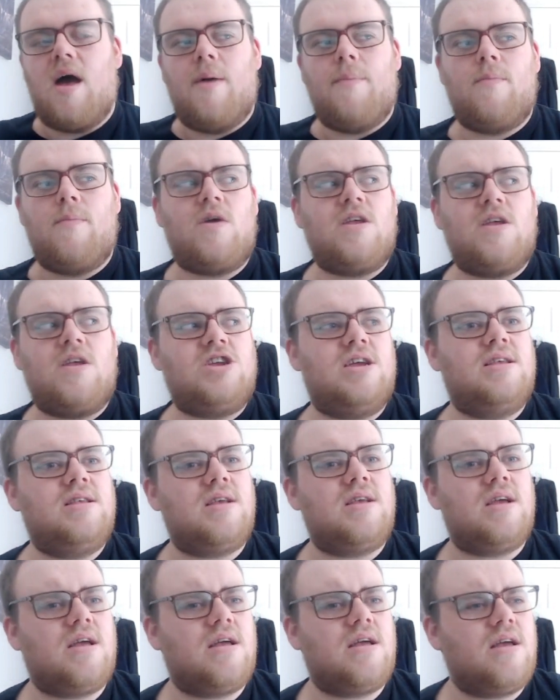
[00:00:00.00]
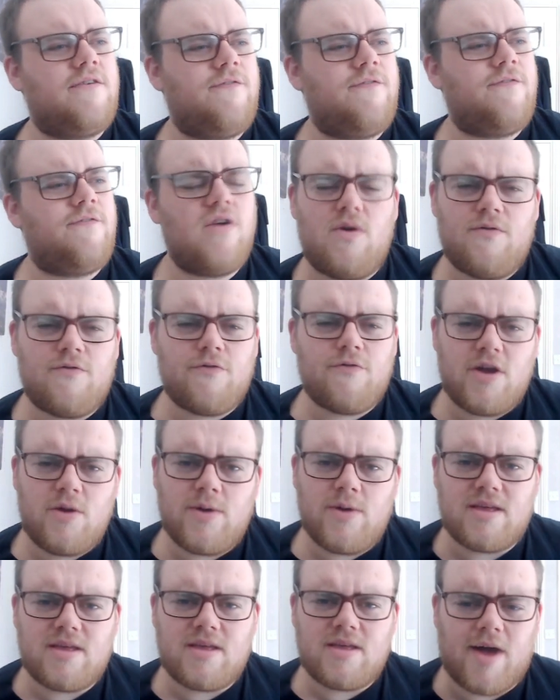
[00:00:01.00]
which is 3
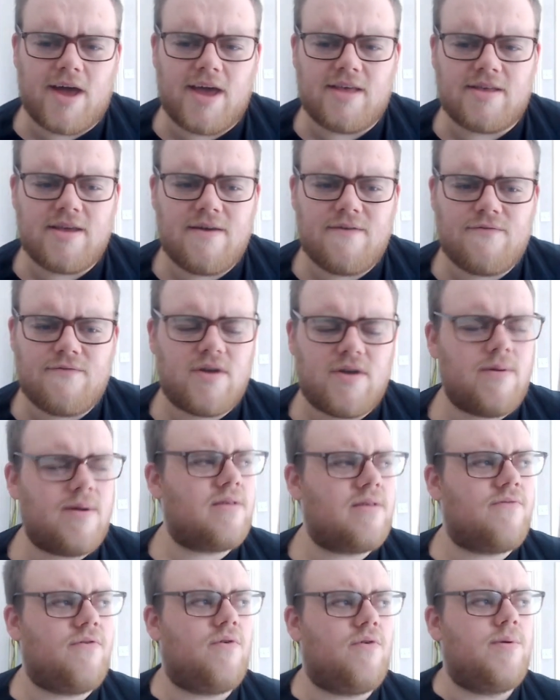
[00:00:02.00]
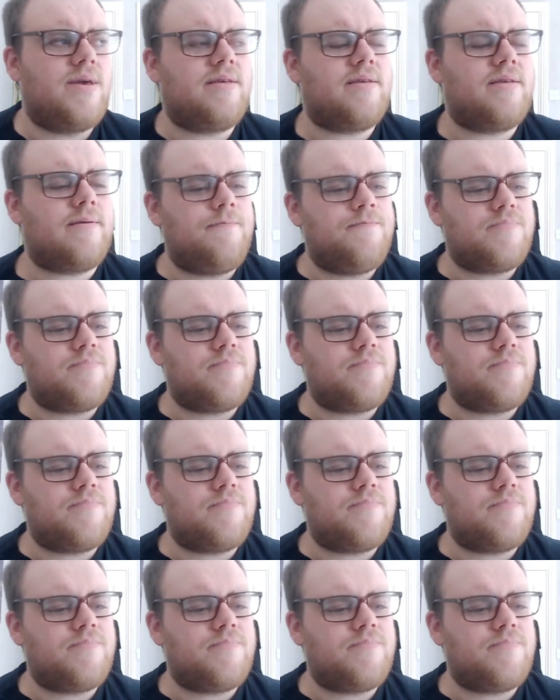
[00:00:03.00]
weeks away, is it? 3 weeks, 4 weeks?